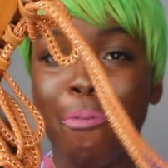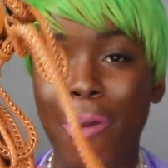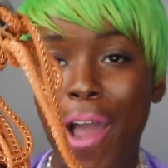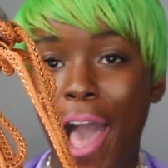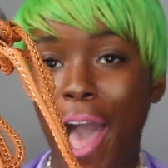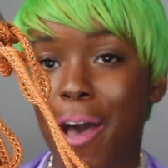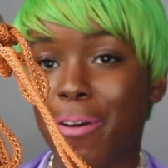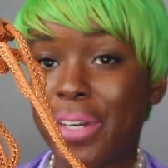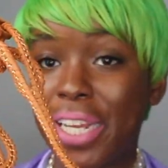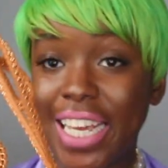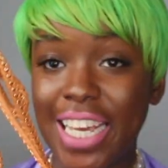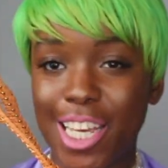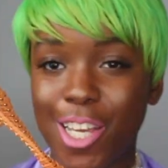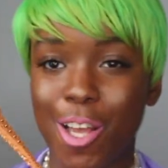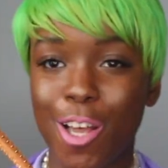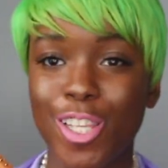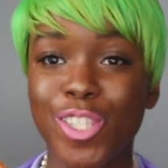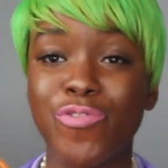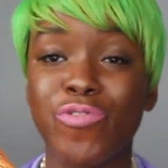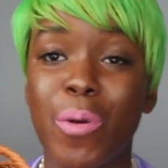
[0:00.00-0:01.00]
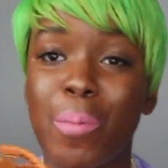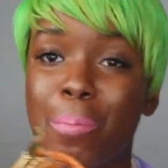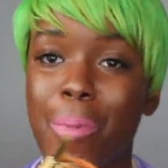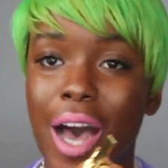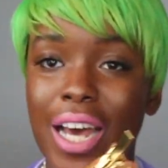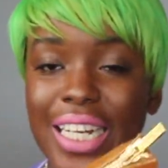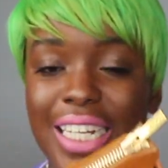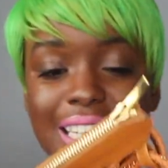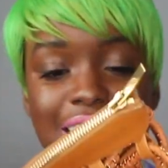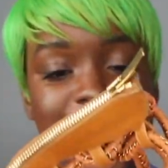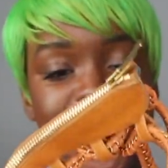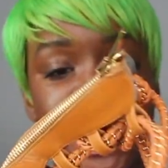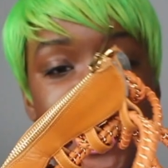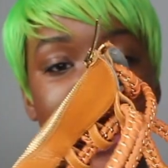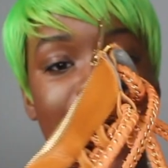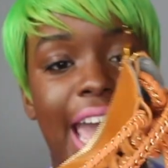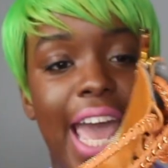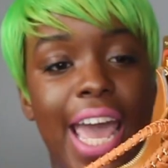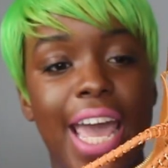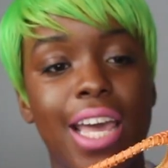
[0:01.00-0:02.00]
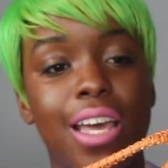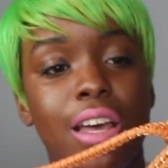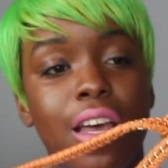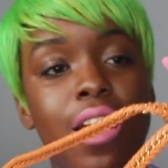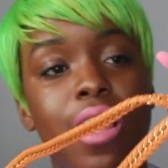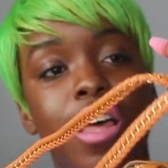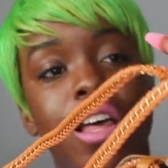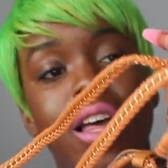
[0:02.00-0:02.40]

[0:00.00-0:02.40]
brown heels from Monika Chiang.